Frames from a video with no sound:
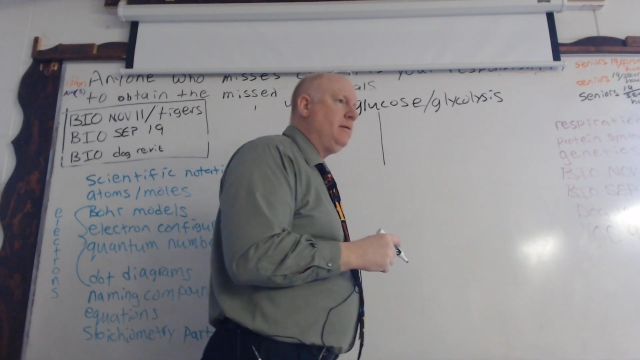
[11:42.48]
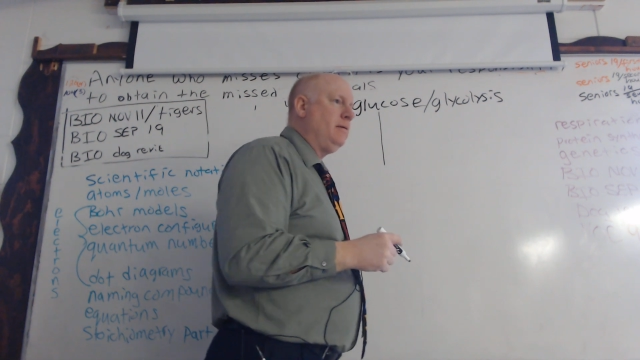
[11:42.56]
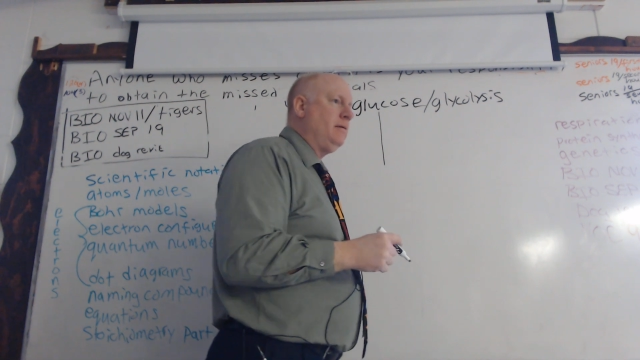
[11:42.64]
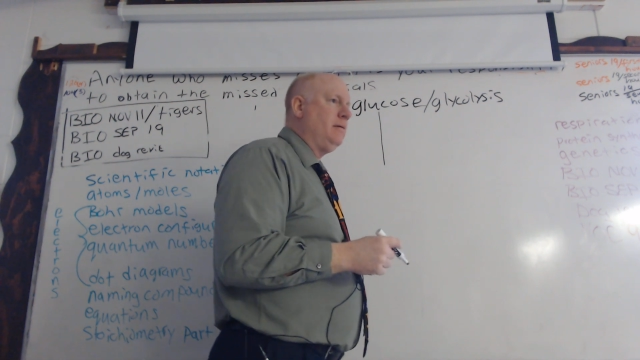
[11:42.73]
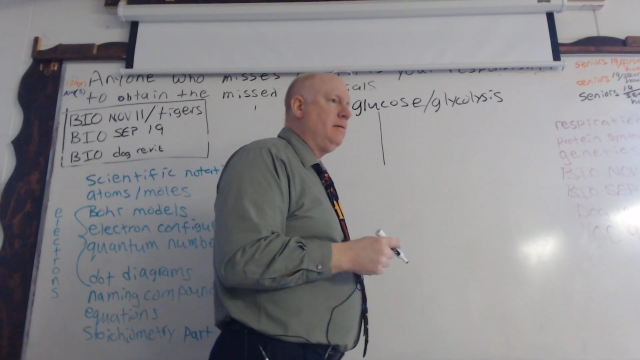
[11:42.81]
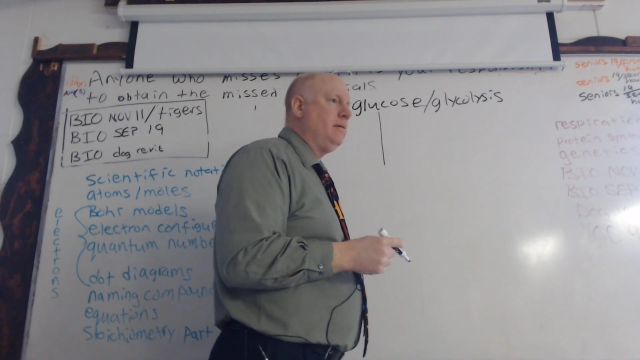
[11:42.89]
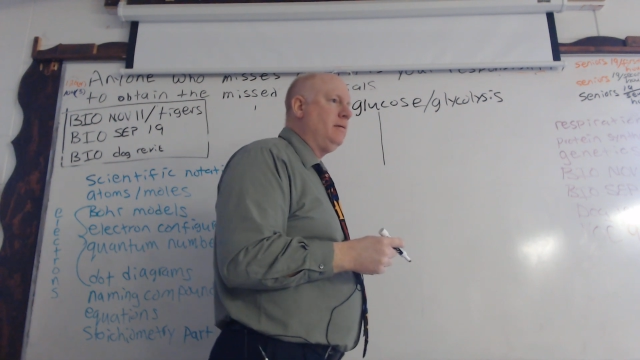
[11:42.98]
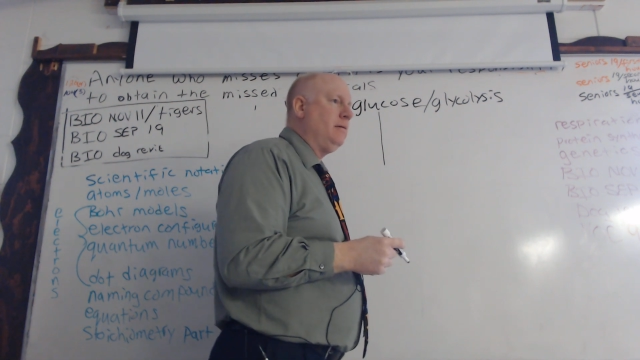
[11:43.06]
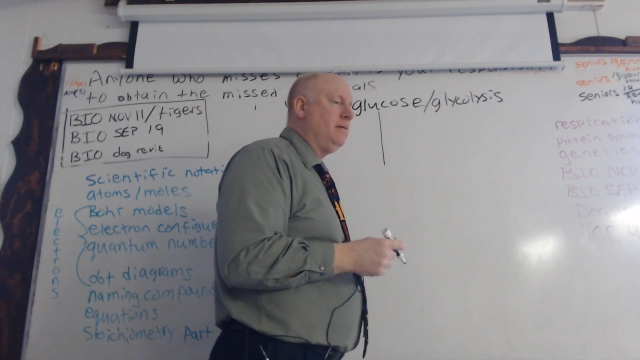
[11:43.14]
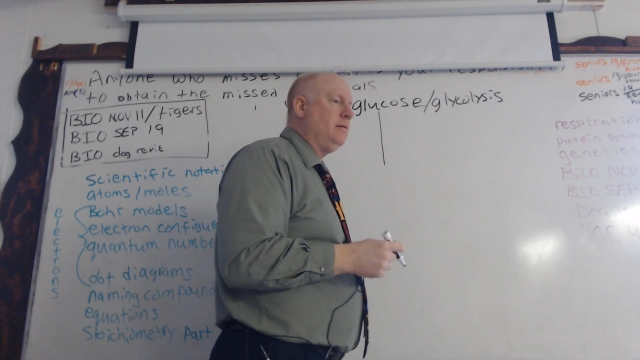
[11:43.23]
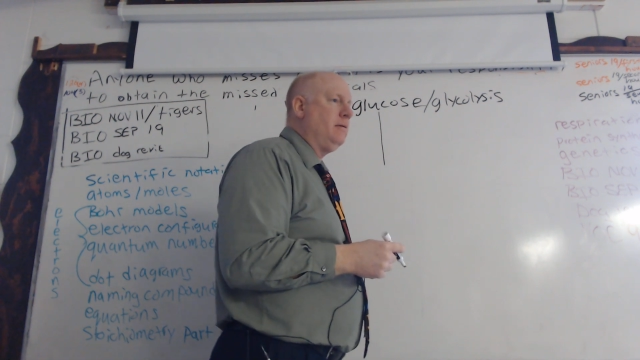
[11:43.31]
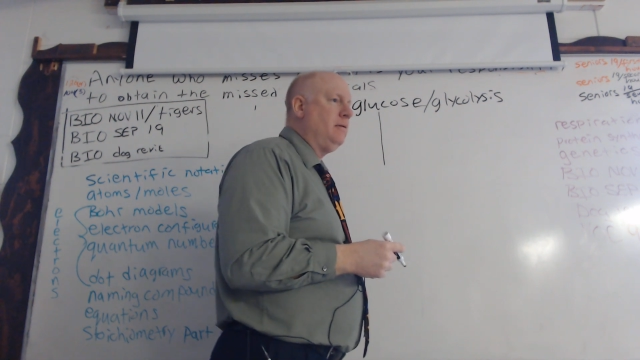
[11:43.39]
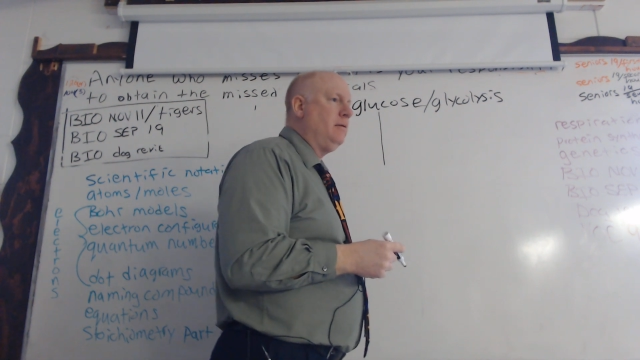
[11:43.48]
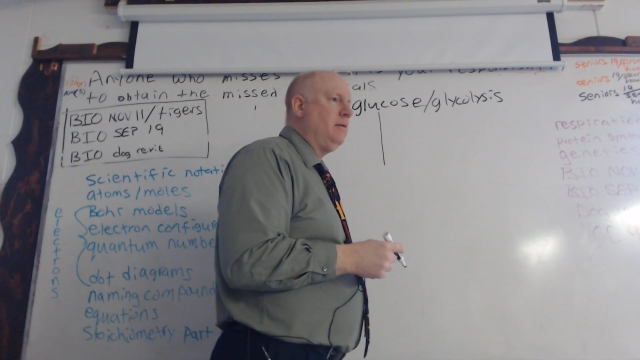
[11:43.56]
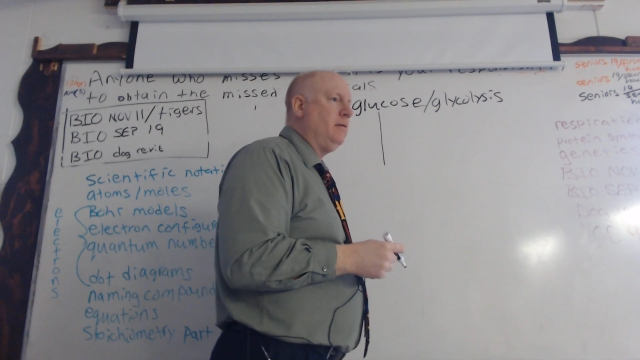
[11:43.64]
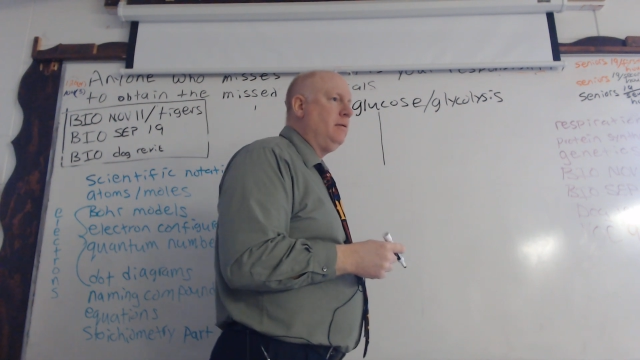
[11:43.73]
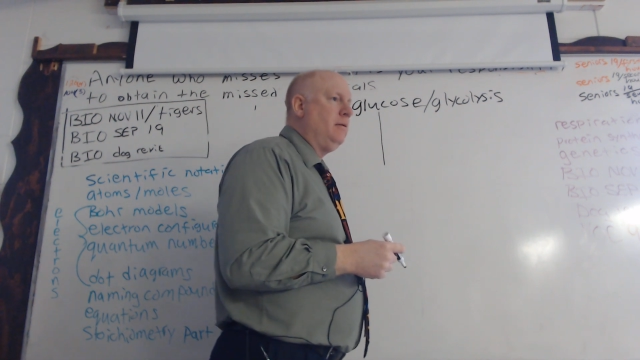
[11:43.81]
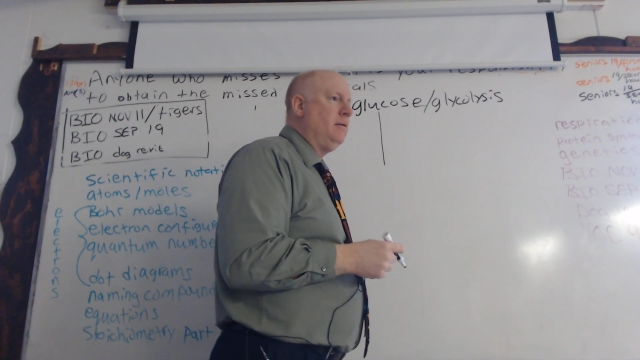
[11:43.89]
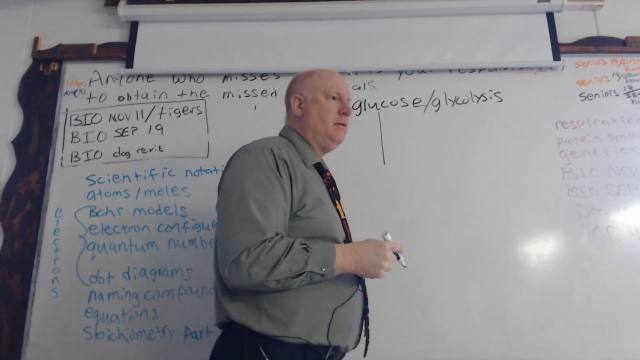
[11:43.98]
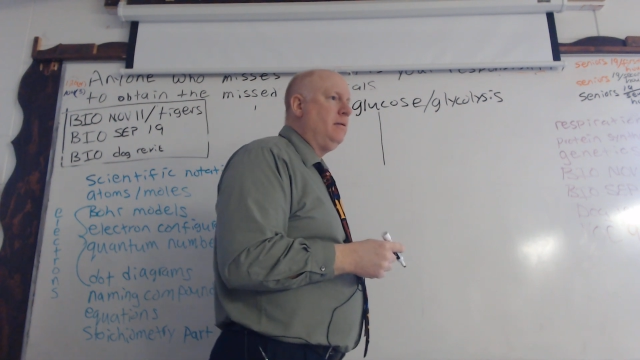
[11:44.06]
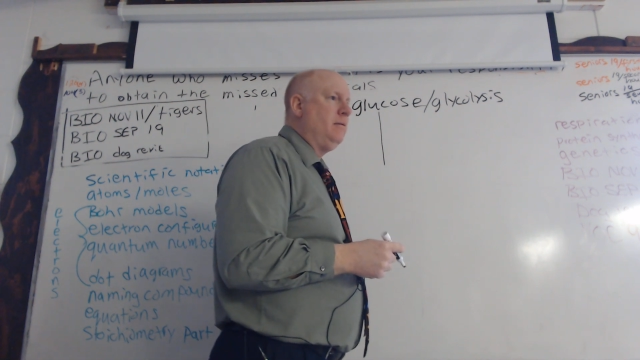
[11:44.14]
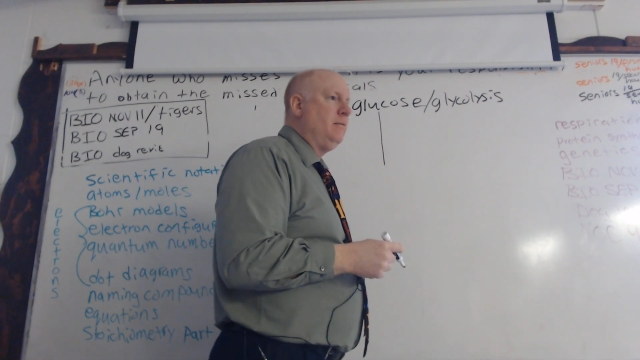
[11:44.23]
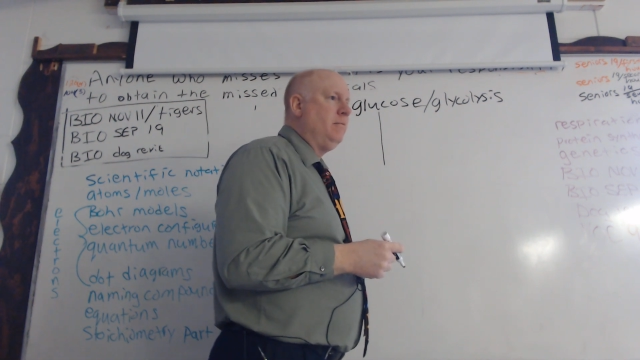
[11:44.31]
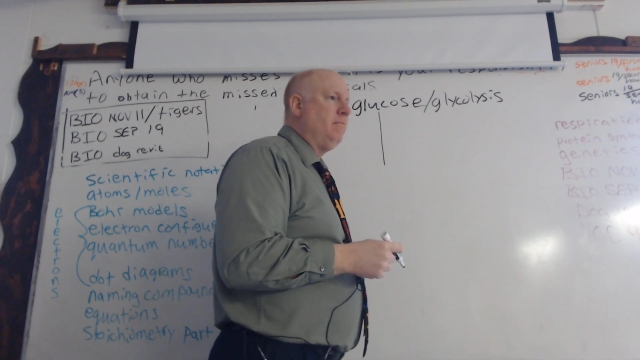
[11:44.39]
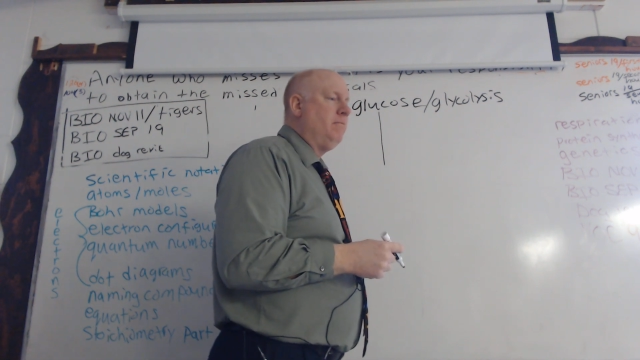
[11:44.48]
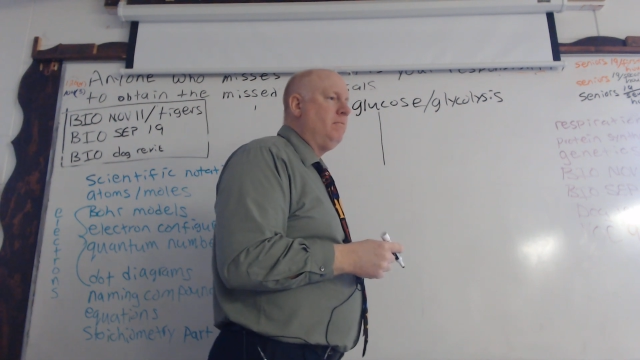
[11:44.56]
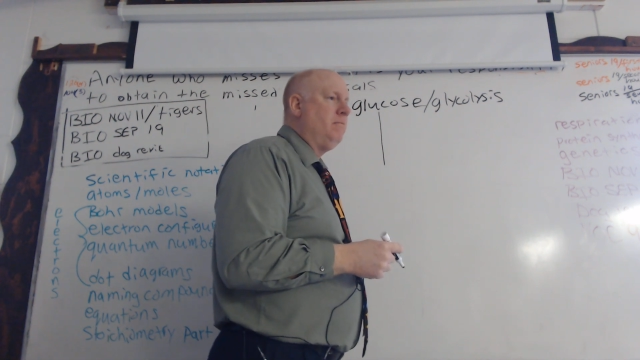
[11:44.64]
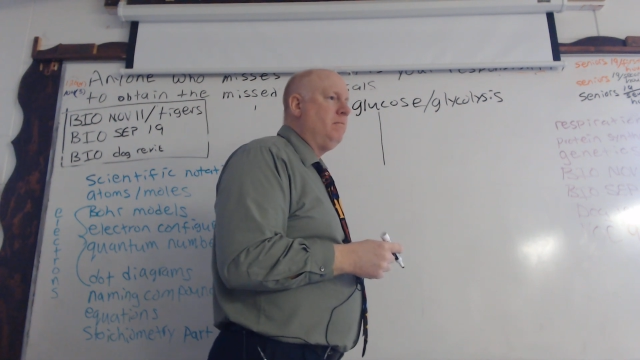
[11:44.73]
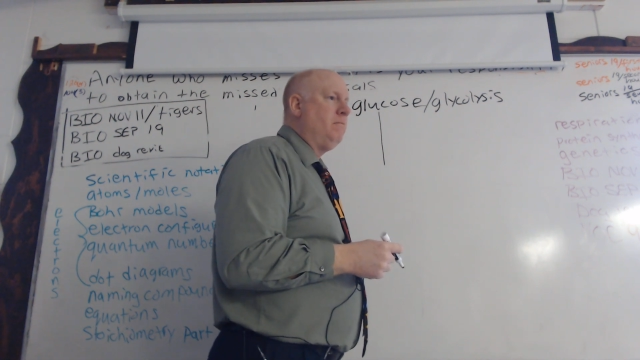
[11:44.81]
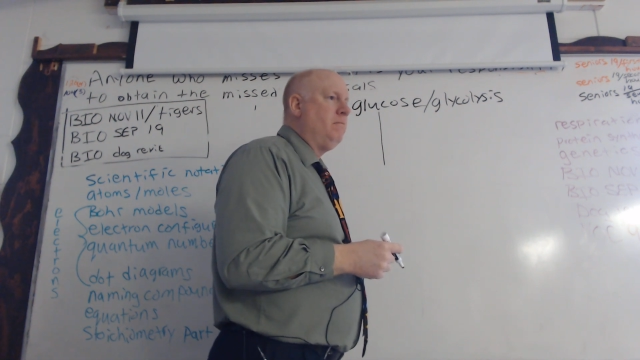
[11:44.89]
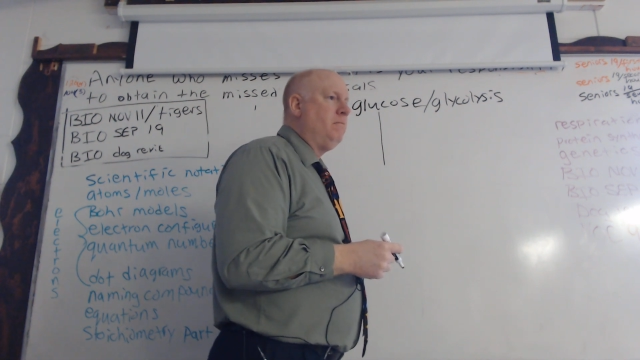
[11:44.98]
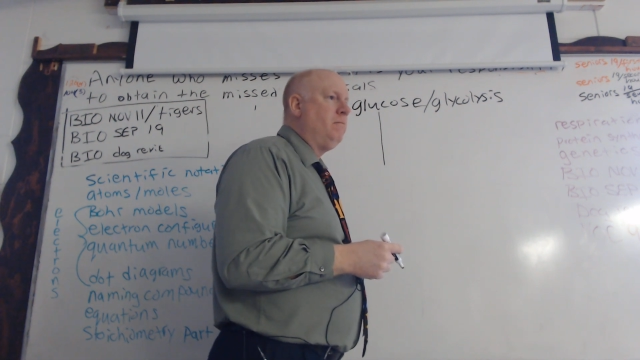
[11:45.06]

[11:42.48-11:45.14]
[no speech]